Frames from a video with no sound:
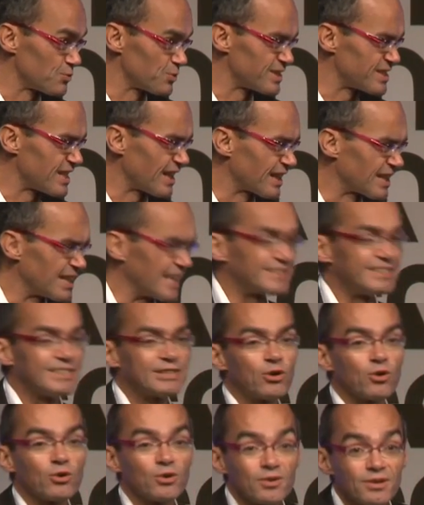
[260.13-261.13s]
which are
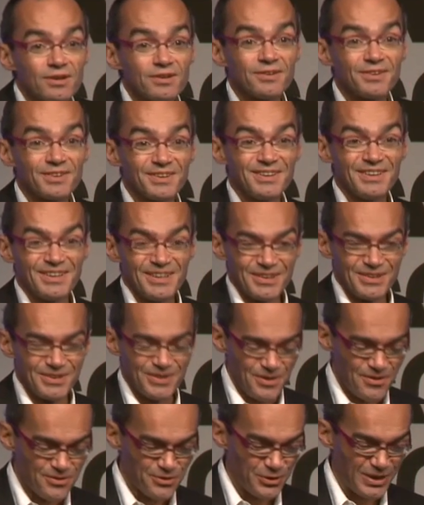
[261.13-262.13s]
classical uh,
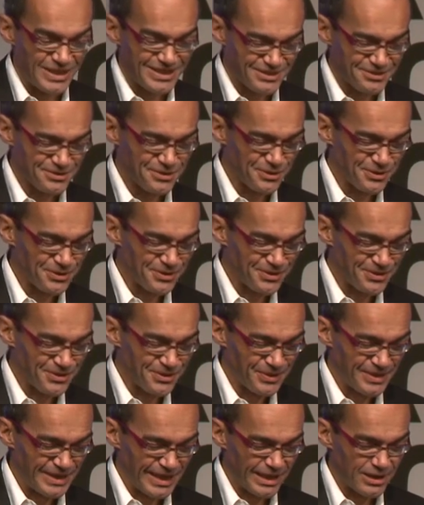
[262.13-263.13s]
uh, threats for uh,
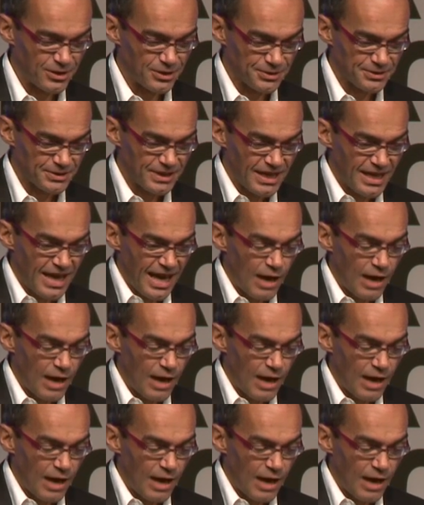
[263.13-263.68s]
retailers.